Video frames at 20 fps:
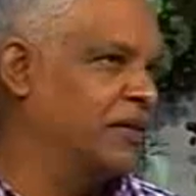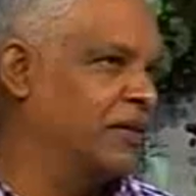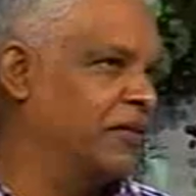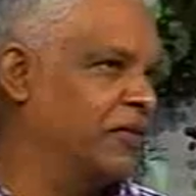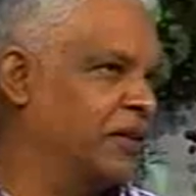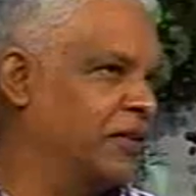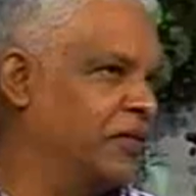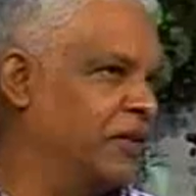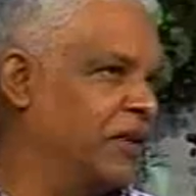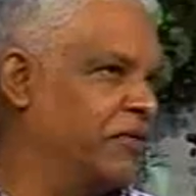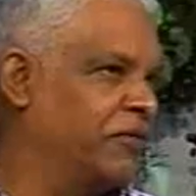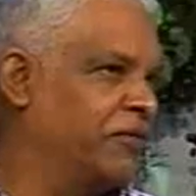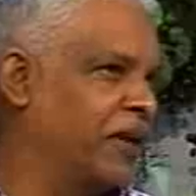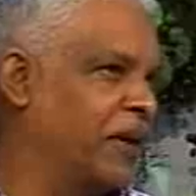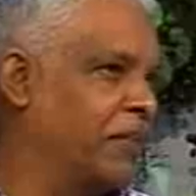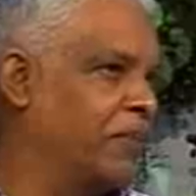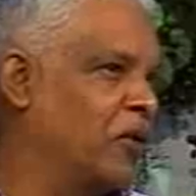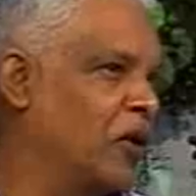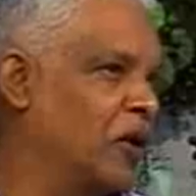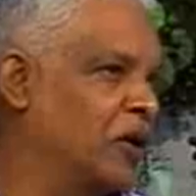a very
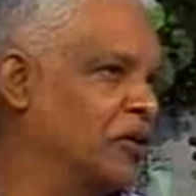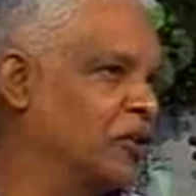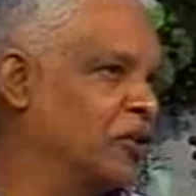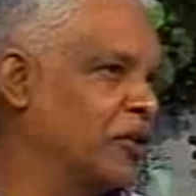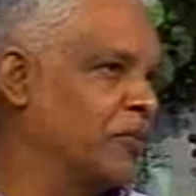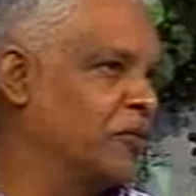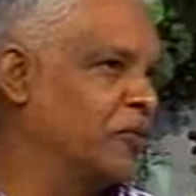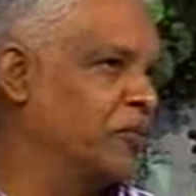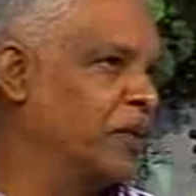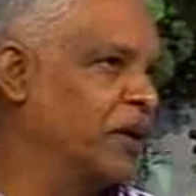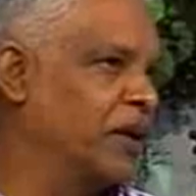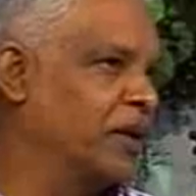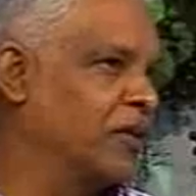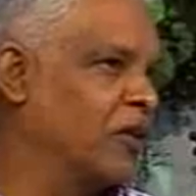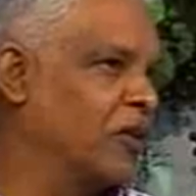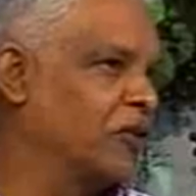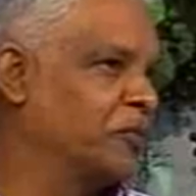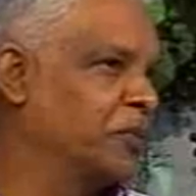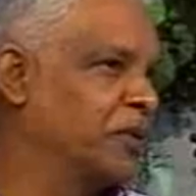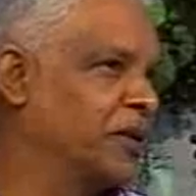flamboyant job to be in
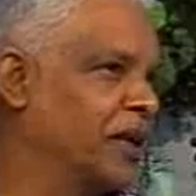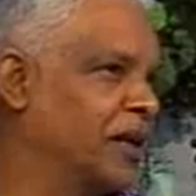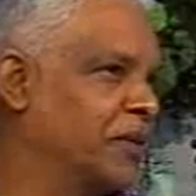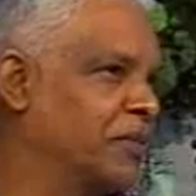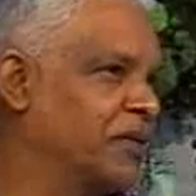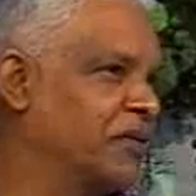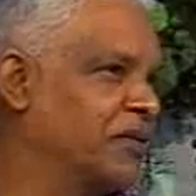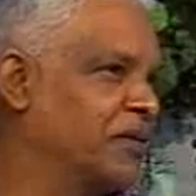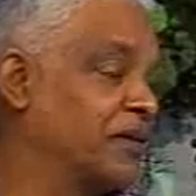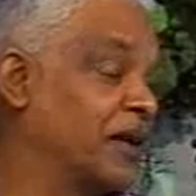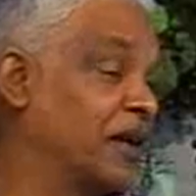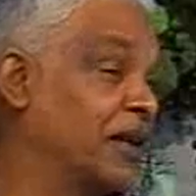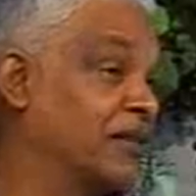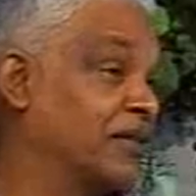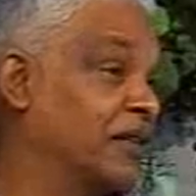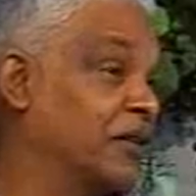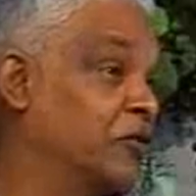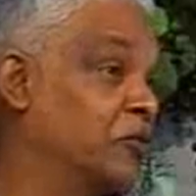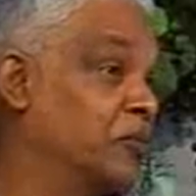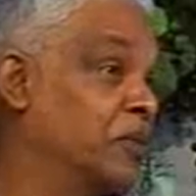the hospitality business. As I
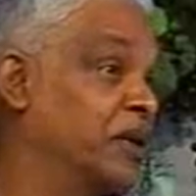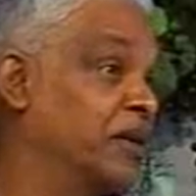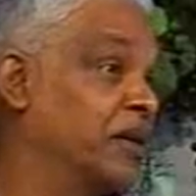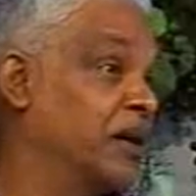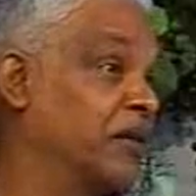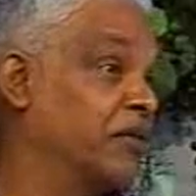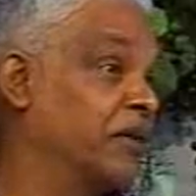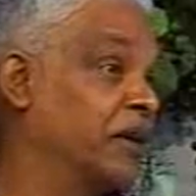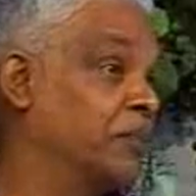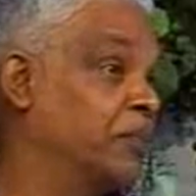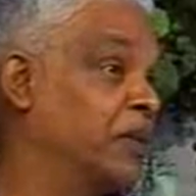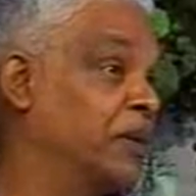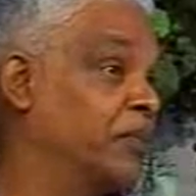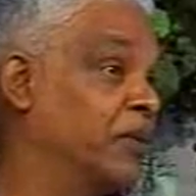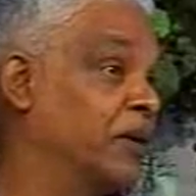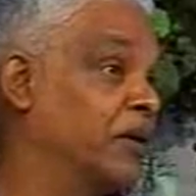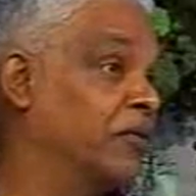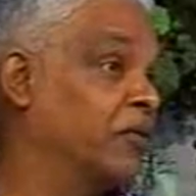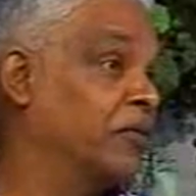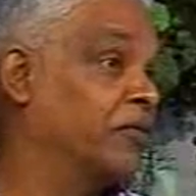said, you meet and greet
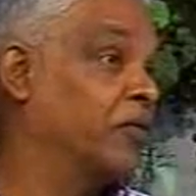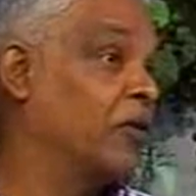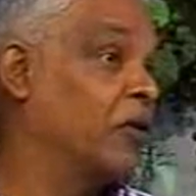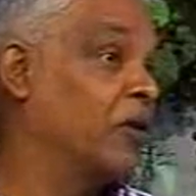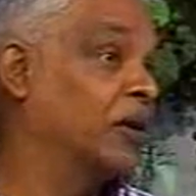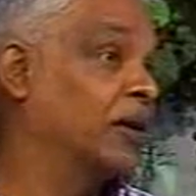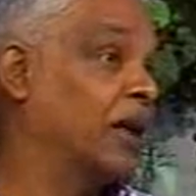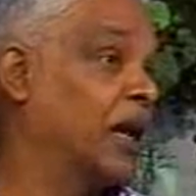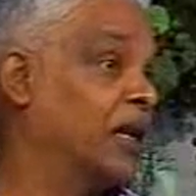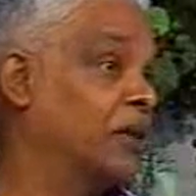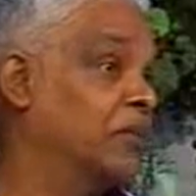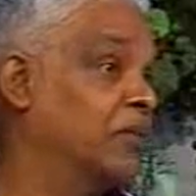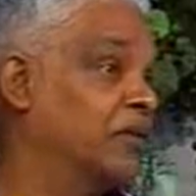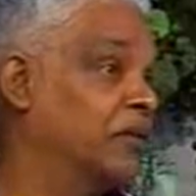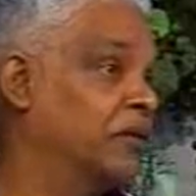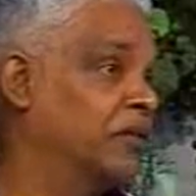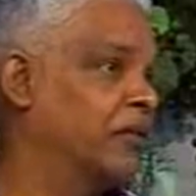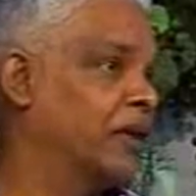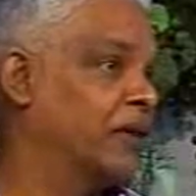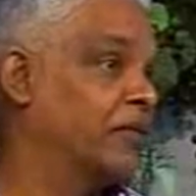people of all calibers
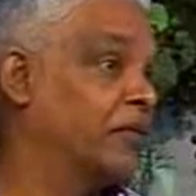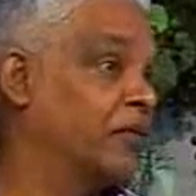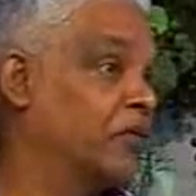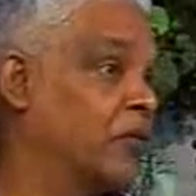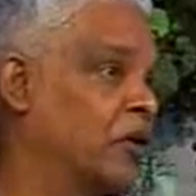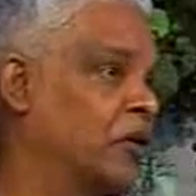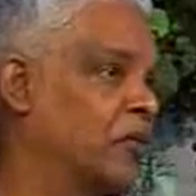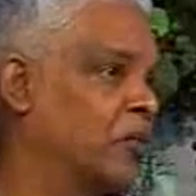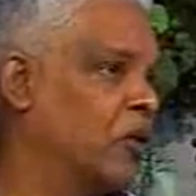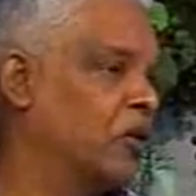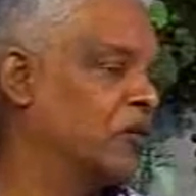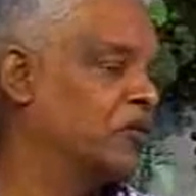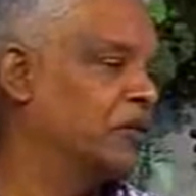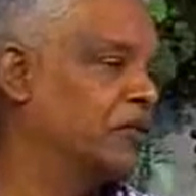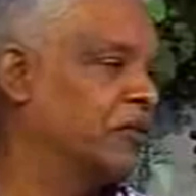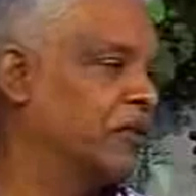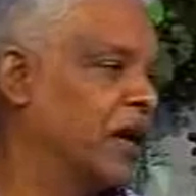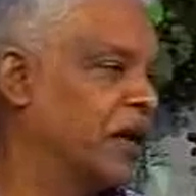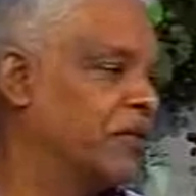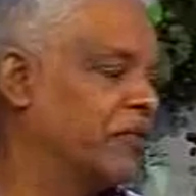of life, of all walks
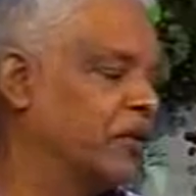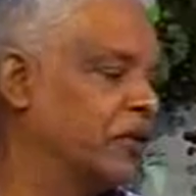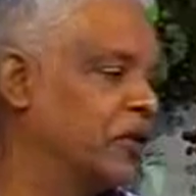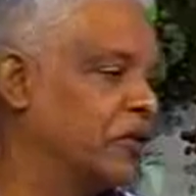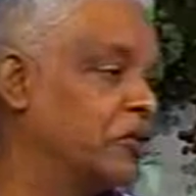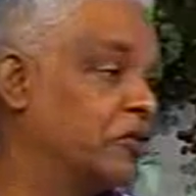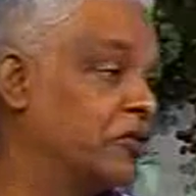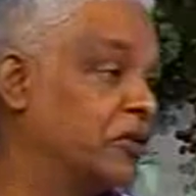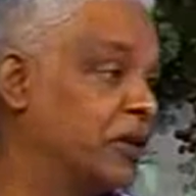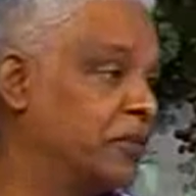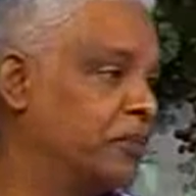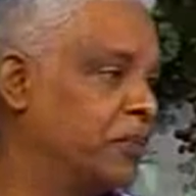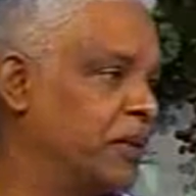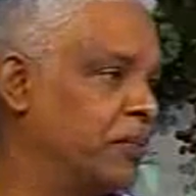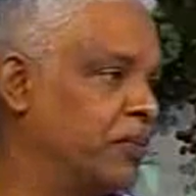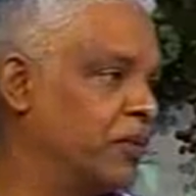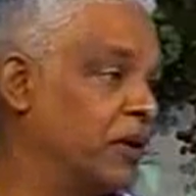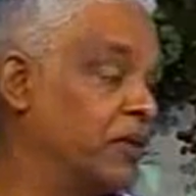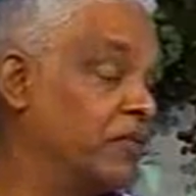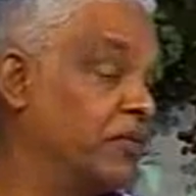of life. You know, you see
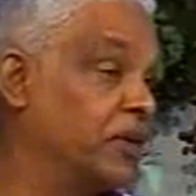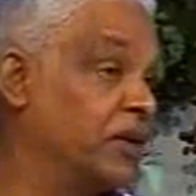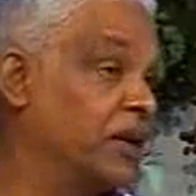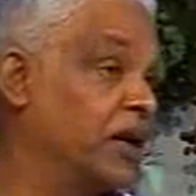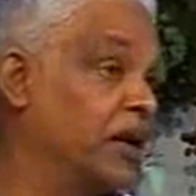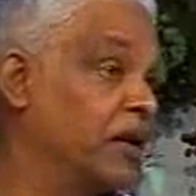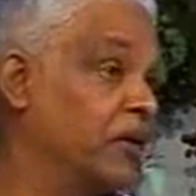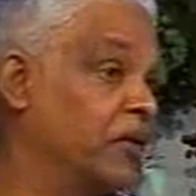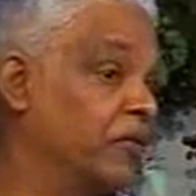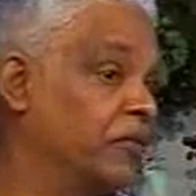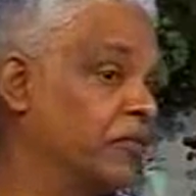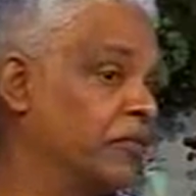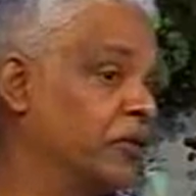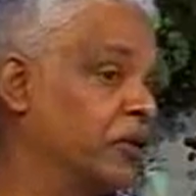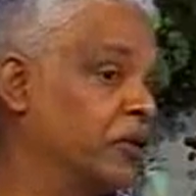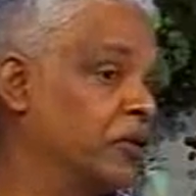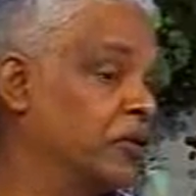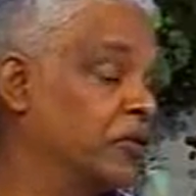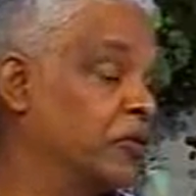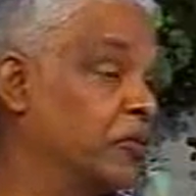people every day. You
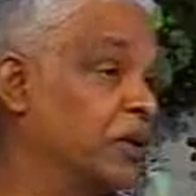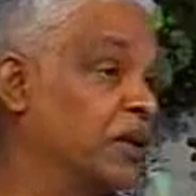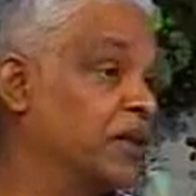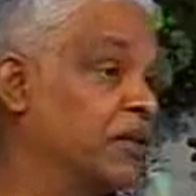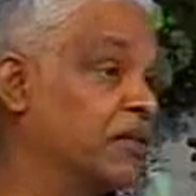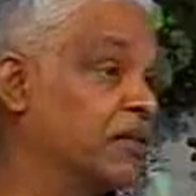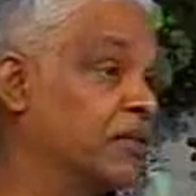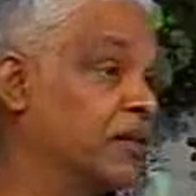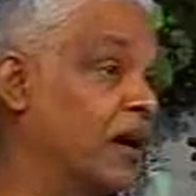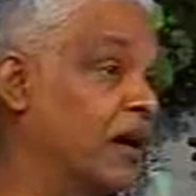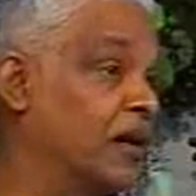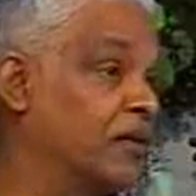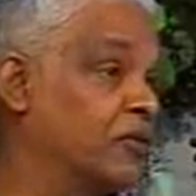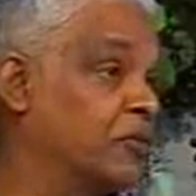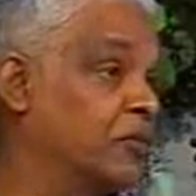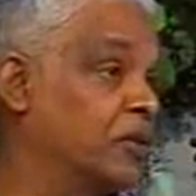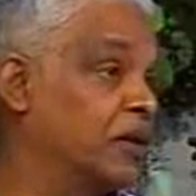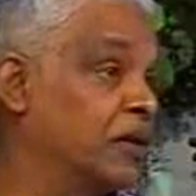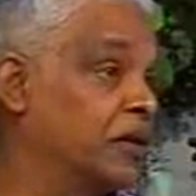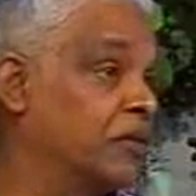meet the stars.
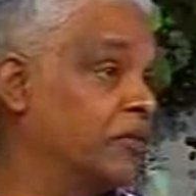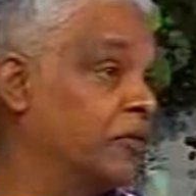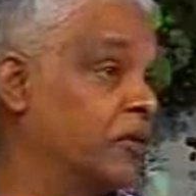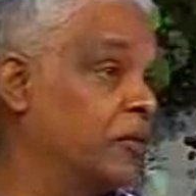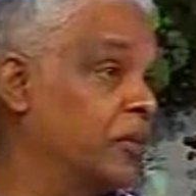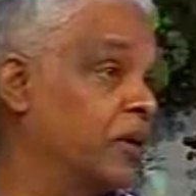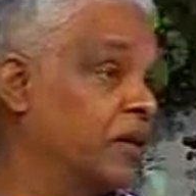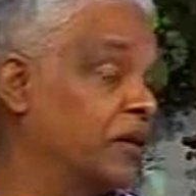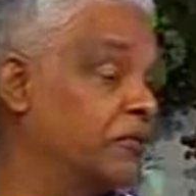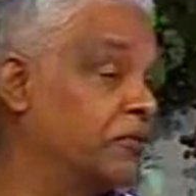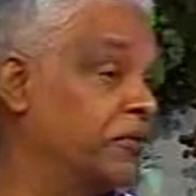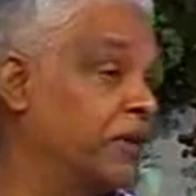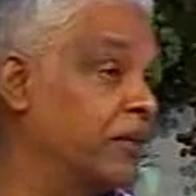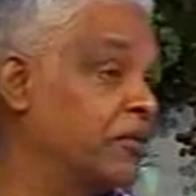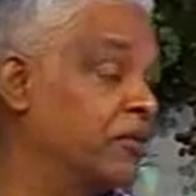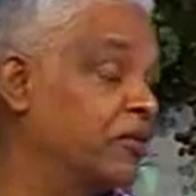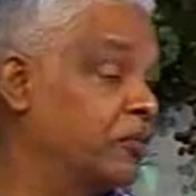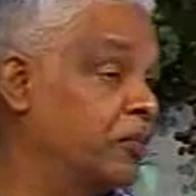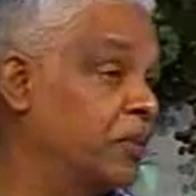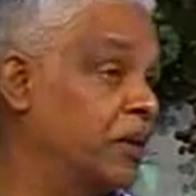You meet the
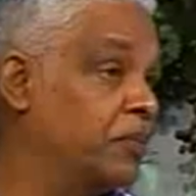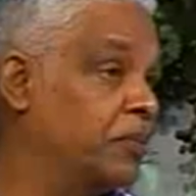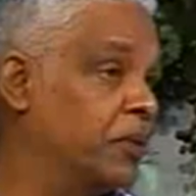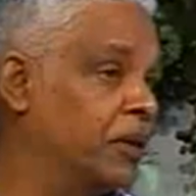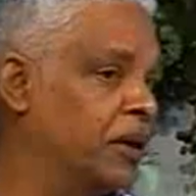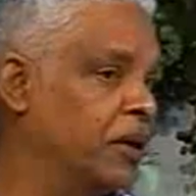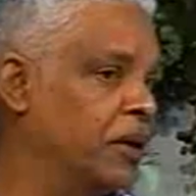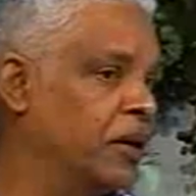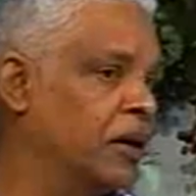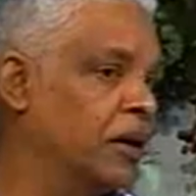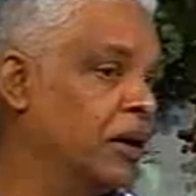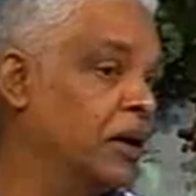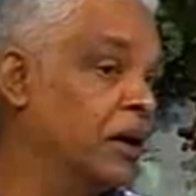famous people. You know,